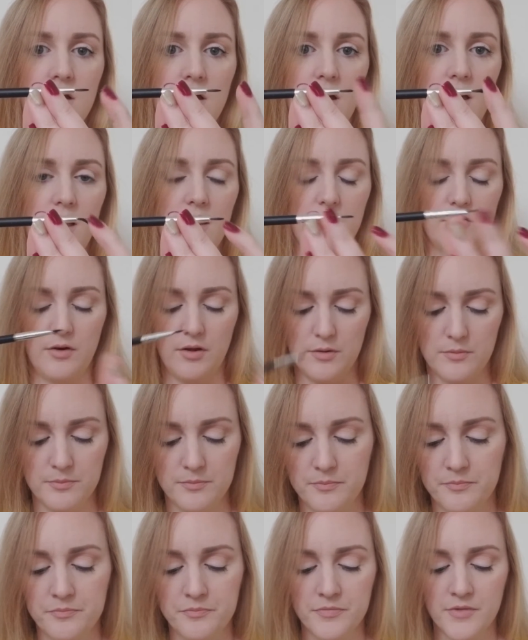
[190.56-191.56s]
don't know.
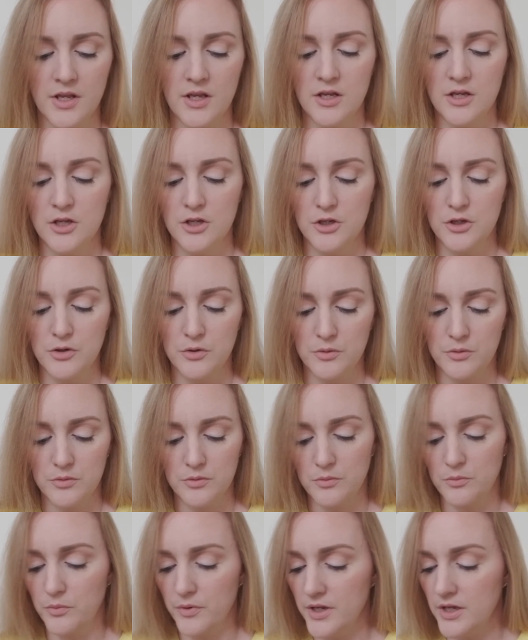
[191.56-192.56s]

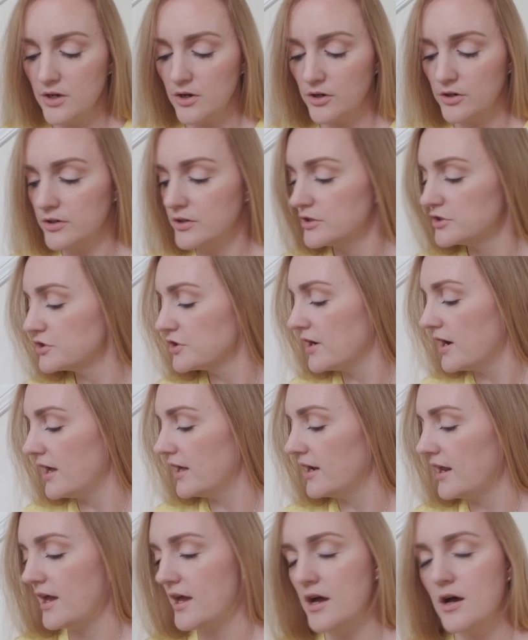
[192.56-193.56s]
We are going to try
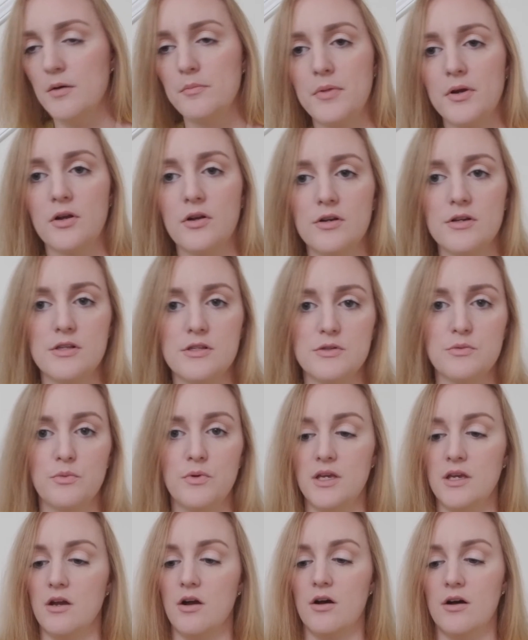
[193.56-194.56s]
it out because
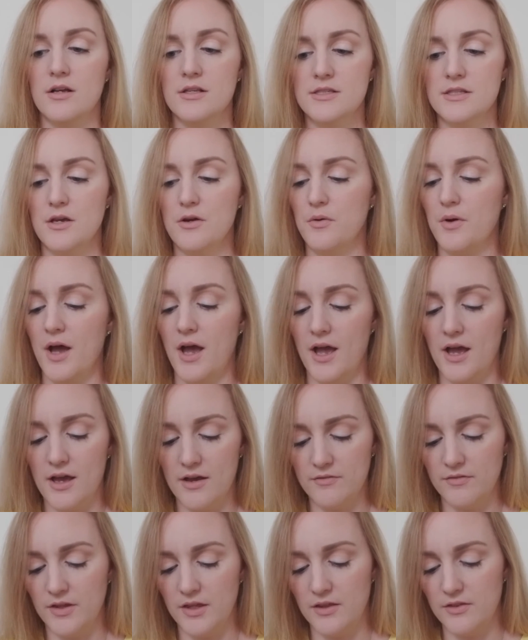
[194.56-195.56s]
we also
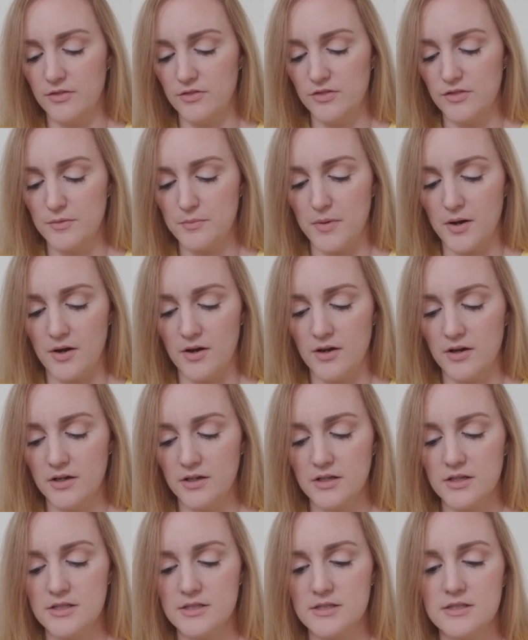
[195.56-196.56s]
have in the
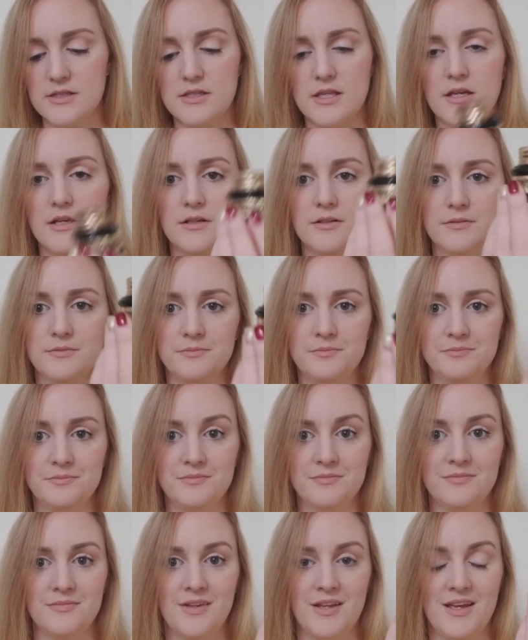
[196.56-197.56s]
box
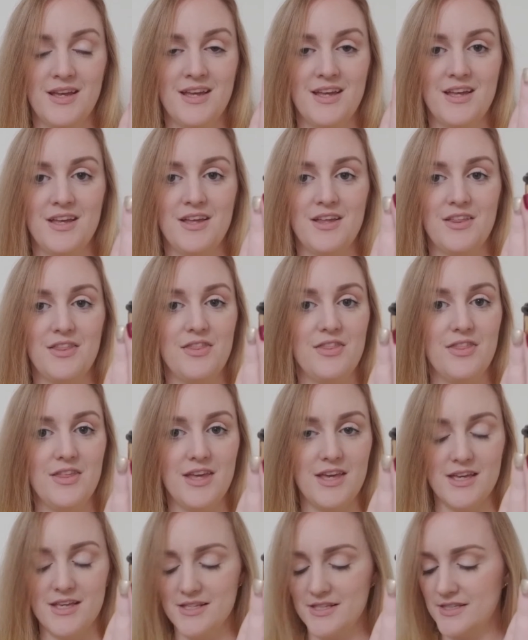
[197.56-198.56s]

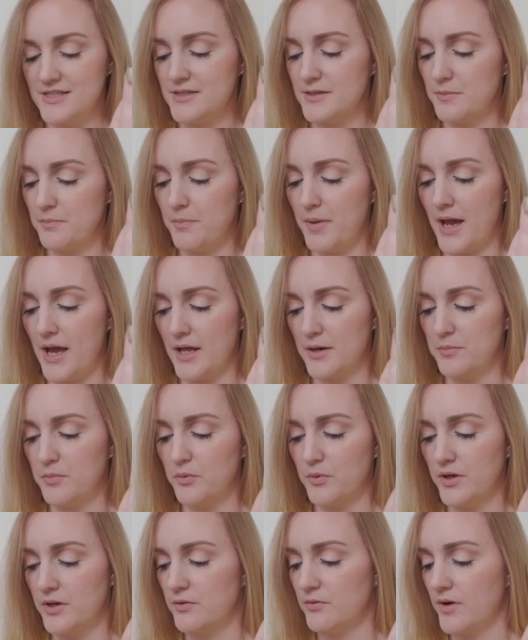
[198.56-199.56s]
this bad
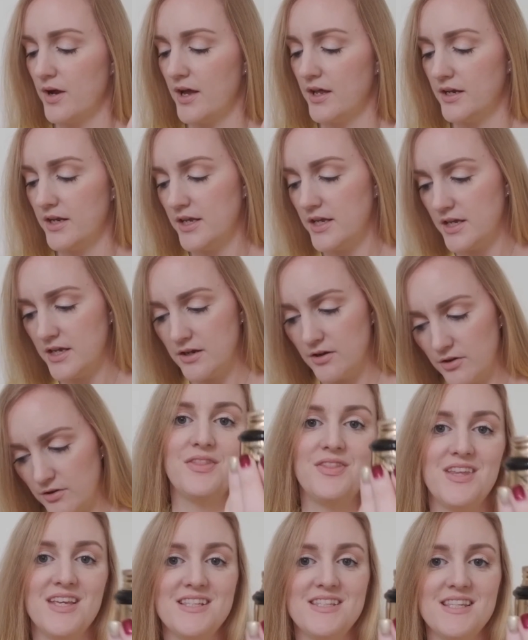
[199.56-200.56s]
boy right here.
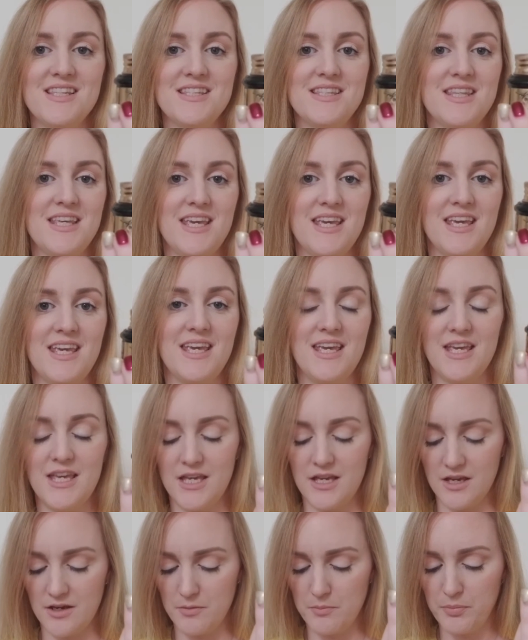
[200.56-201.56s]
This is
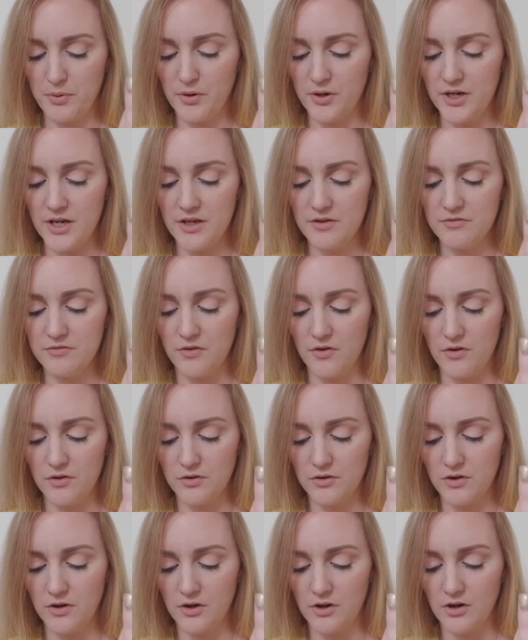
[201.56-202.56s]
the Pretty
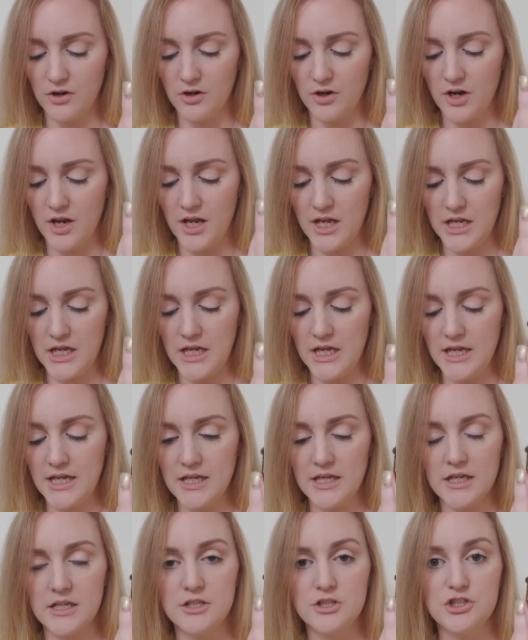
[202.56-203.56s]
Vulgar Ink
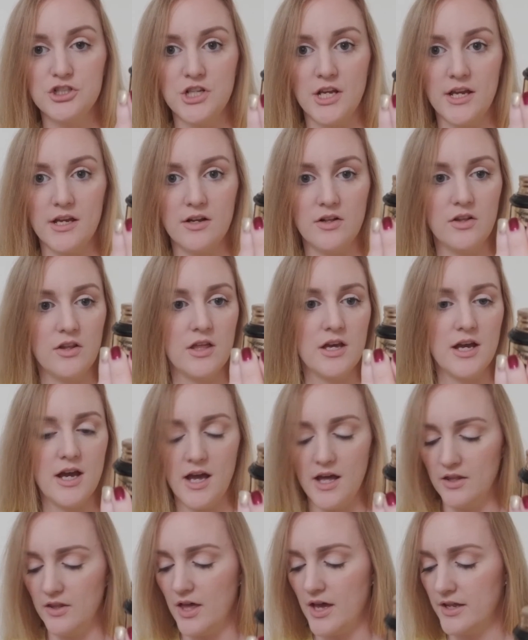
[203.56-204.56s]
Gel
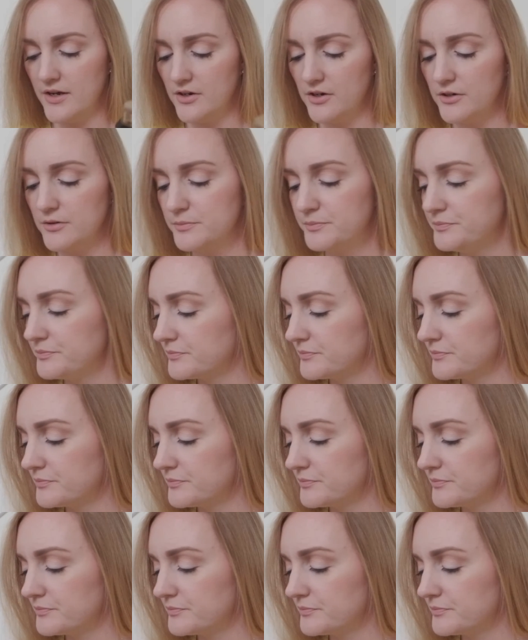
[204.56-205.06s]
Eyeliner.